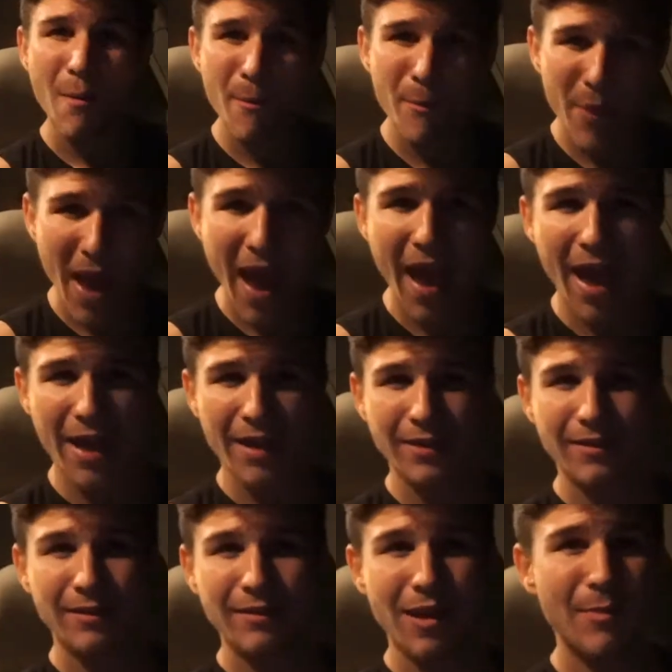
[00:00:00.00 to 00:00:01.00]
bad
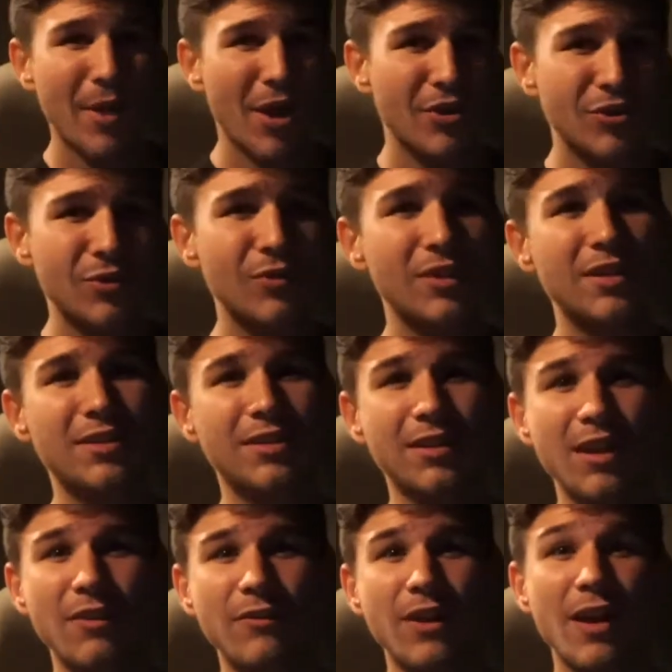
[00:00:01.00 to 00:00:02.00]
about doing this
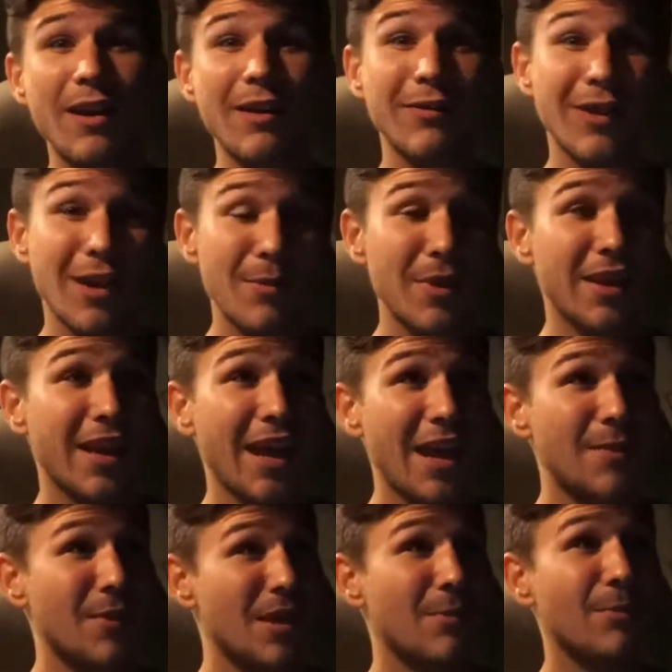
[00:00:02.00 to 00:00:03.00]
lift that it became
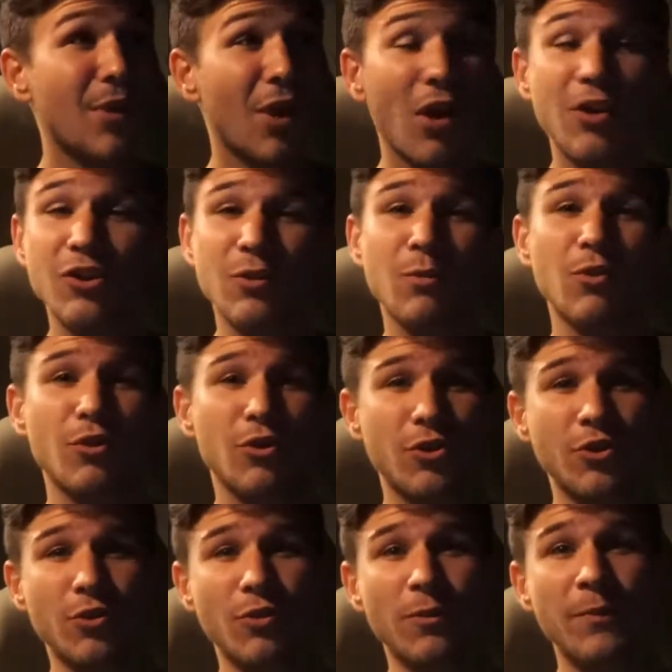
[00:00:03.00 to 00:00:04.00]
impossible to
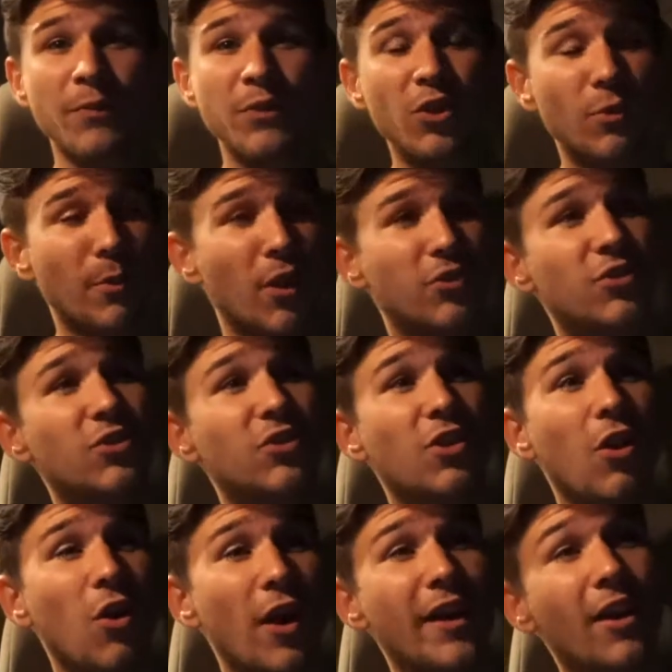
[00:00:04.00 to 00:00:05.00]
do. Your muscles
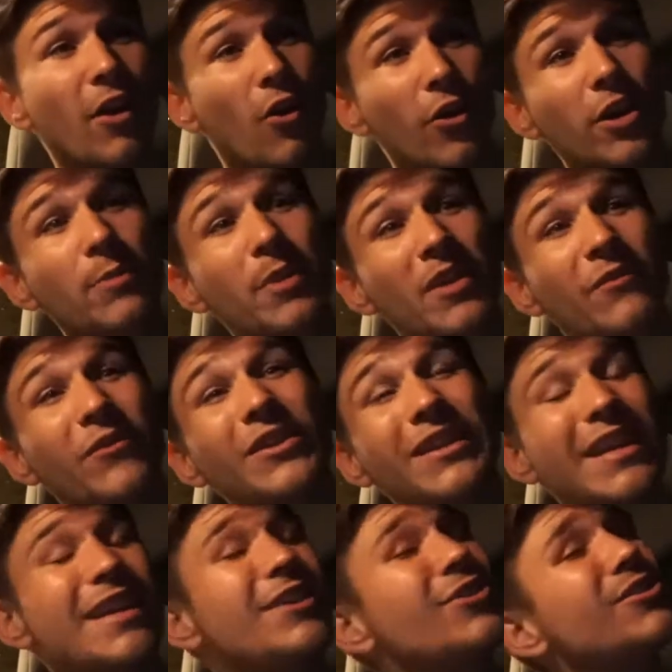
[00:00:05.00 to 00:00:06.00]
had already been
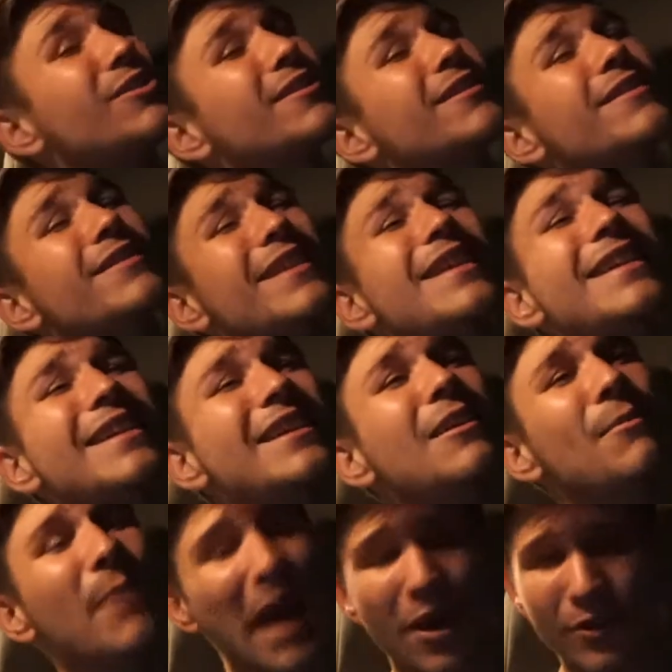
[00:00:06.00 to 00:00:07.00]
fatigued just thinking
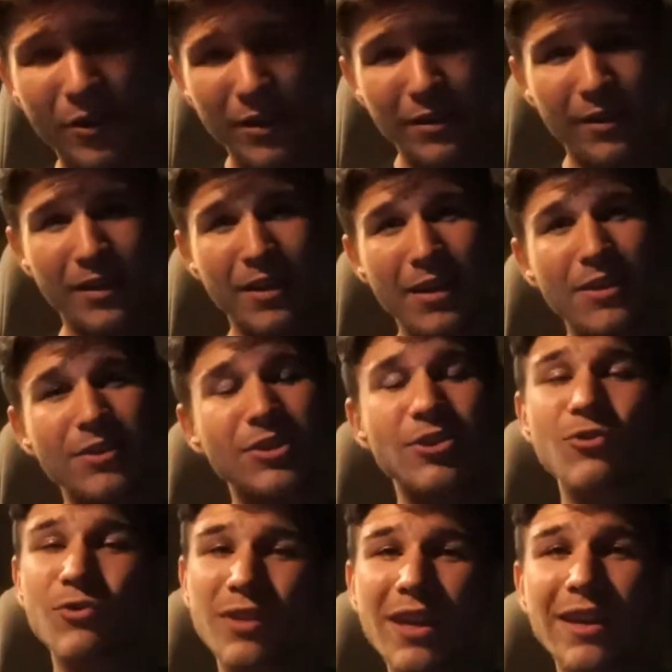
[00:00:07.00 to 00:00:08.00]
about it. So you
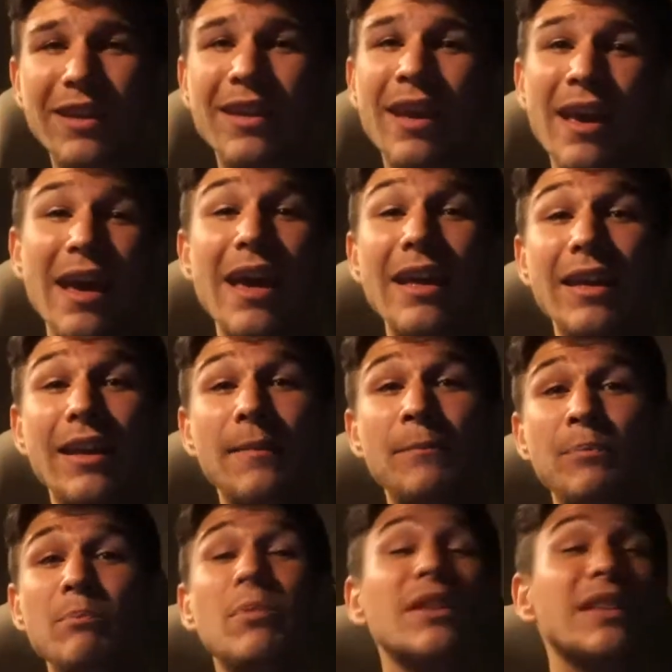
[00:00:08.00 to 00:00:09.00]
didn't hit it. But the